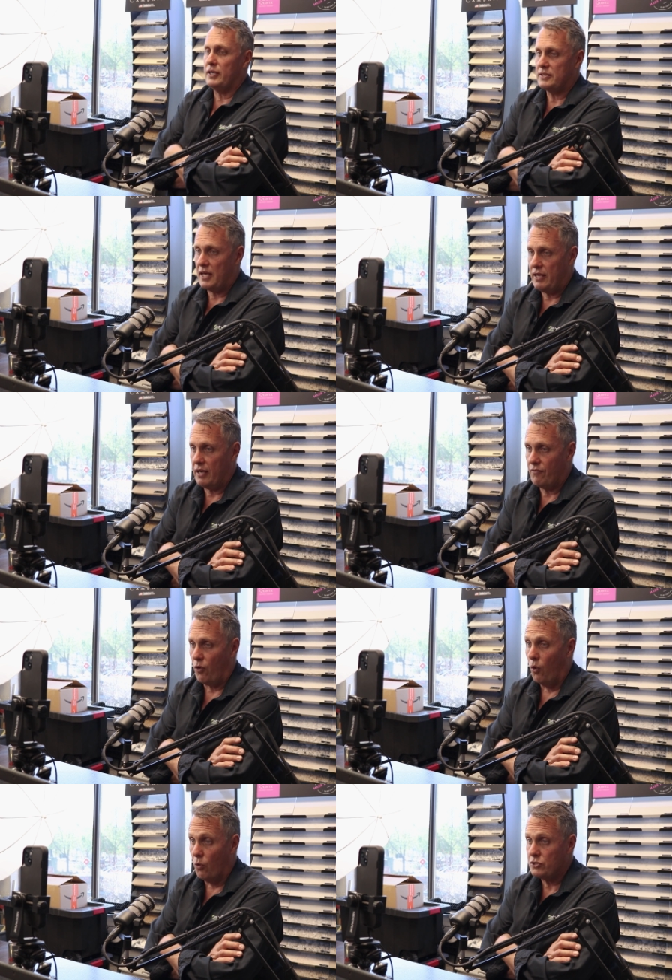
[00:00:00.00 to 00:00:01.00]
does he give
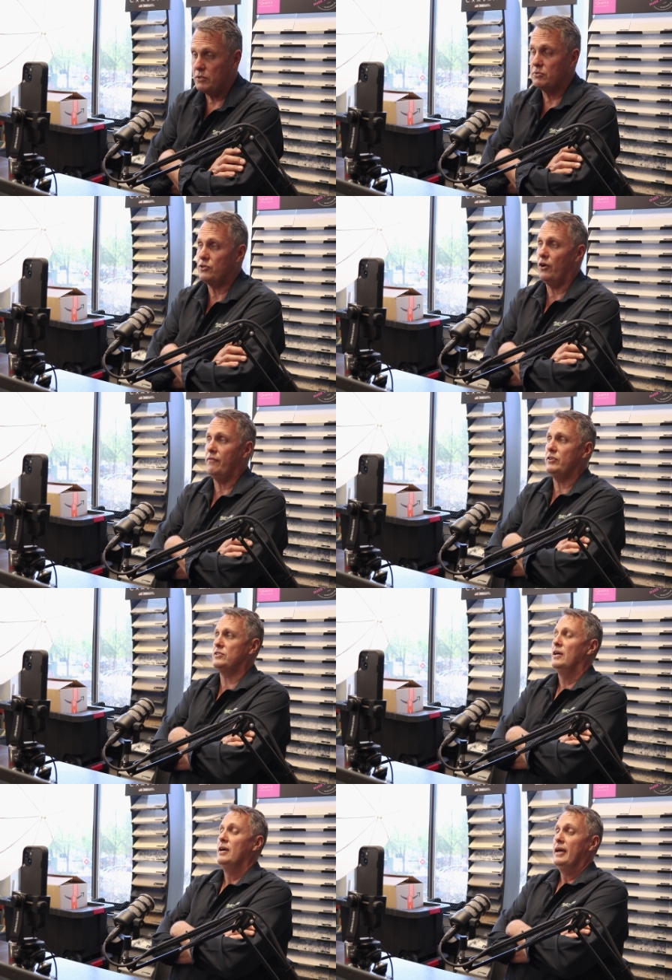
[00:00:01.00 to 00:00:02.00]
awesome
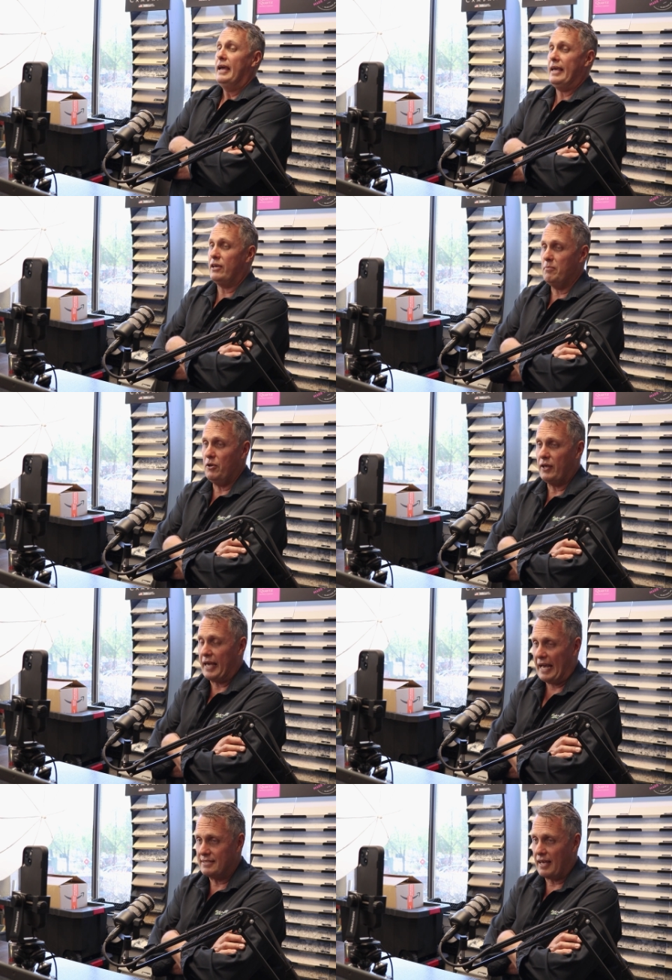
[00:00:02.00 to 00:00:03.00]
service? He
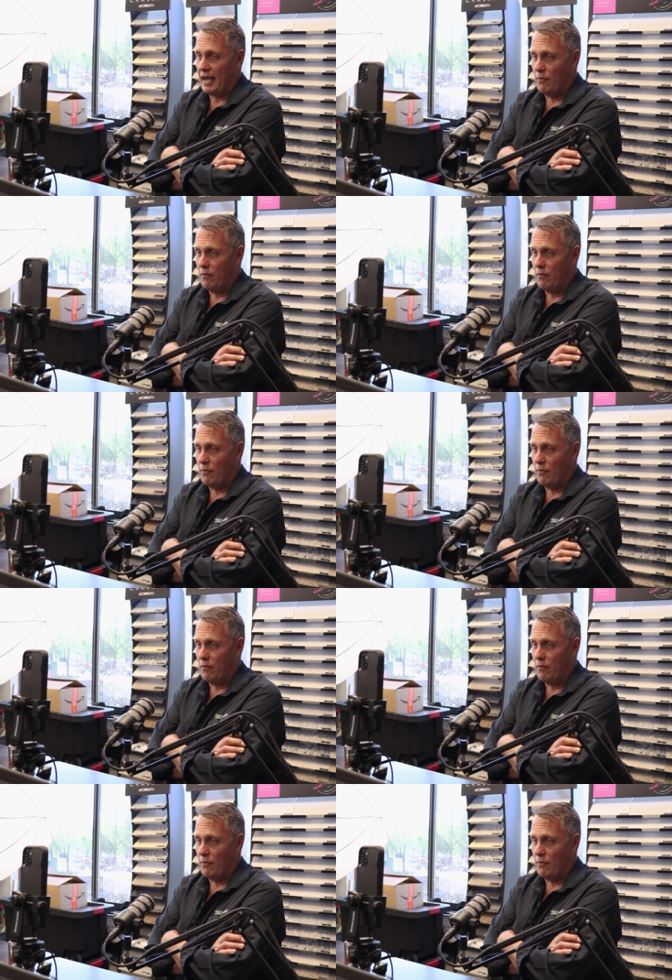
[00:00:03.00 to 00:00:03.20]
communicates